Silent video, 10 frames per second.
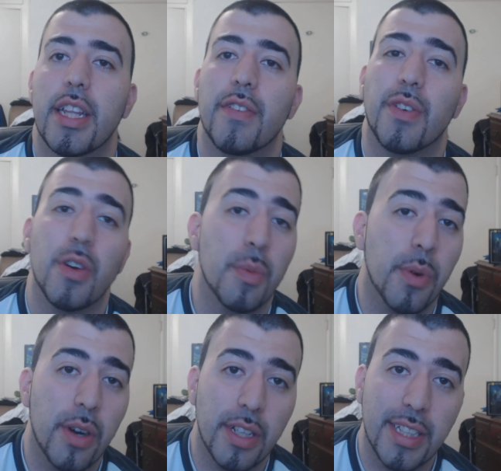They've grown
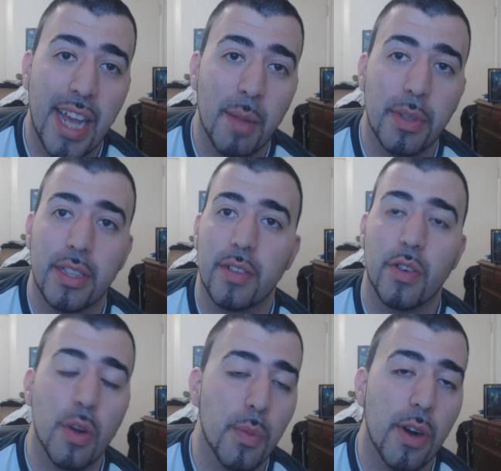more on tablets,
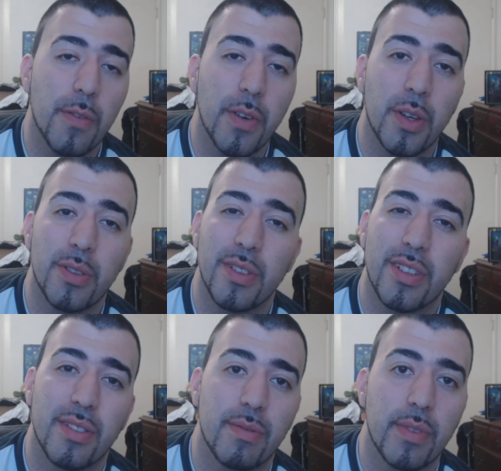they've grown more on
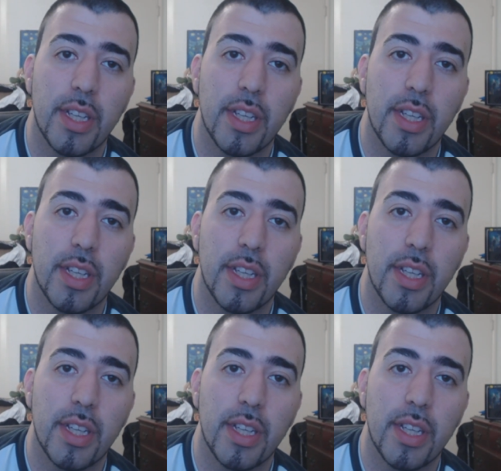phones.